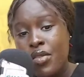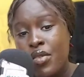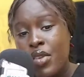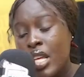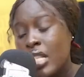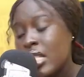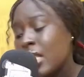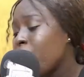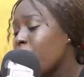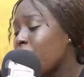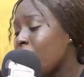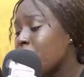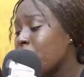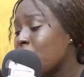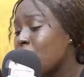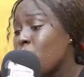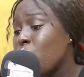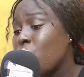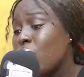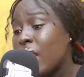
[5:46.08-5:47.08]
Sometimes
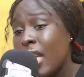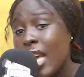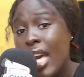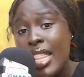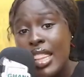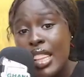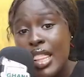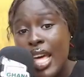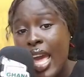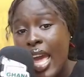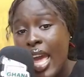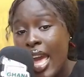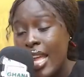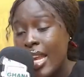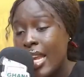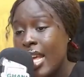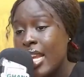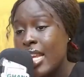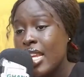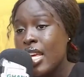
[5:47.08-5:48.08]
you get there and
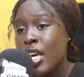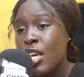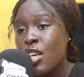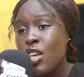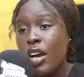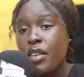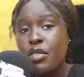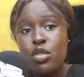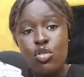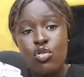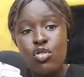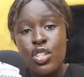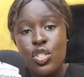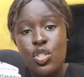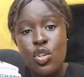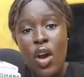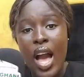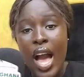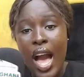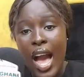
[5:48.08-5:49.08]
then you have to treat
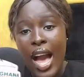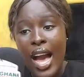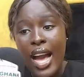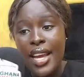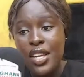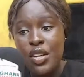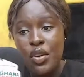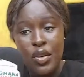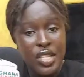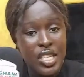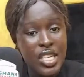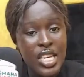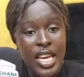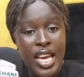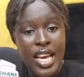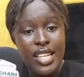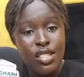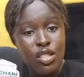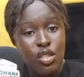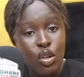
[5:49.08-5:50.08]
your eye, your
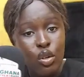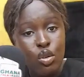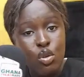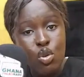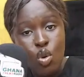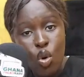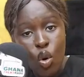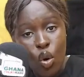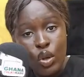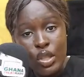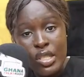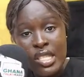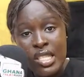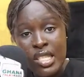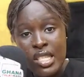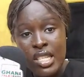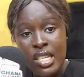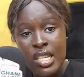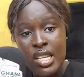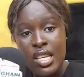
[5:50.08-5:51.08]
ears, your nose.
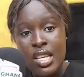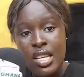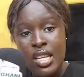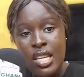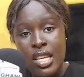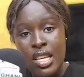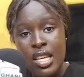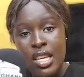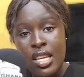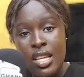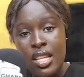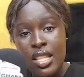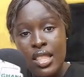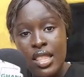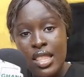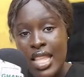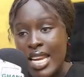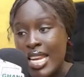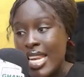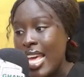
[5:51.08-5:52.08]

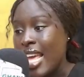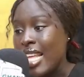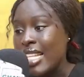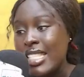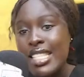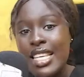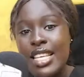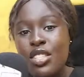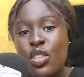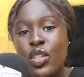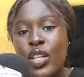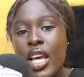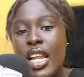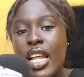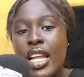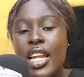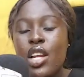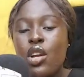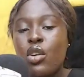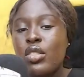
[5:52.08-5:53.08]
The dentist, you get
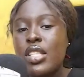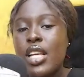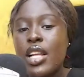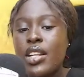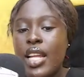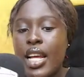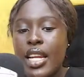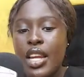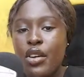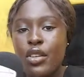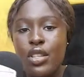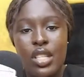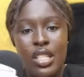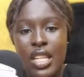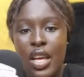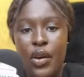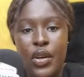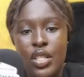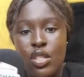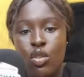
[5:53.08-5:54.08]
and they'll tell you that
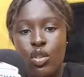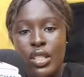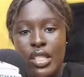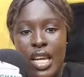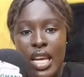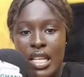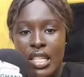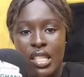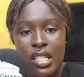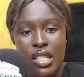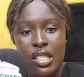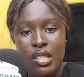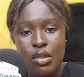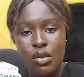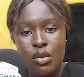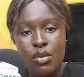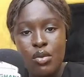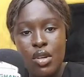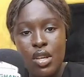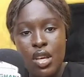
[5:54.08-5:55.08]
there is no dentist.
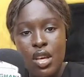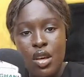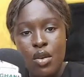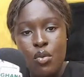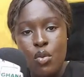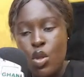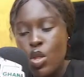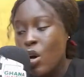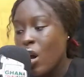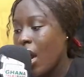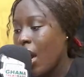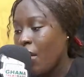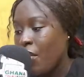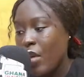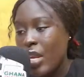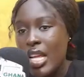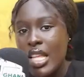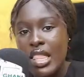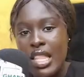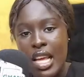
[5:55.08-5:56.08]
We don't have
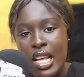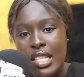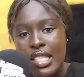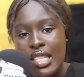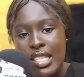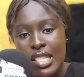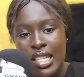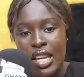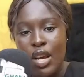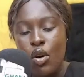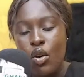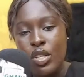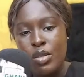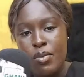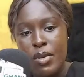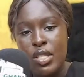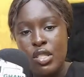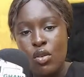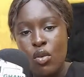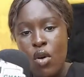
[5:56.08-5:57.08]
any dentists in the
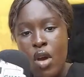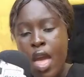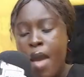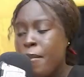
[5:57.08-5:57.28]
hospital.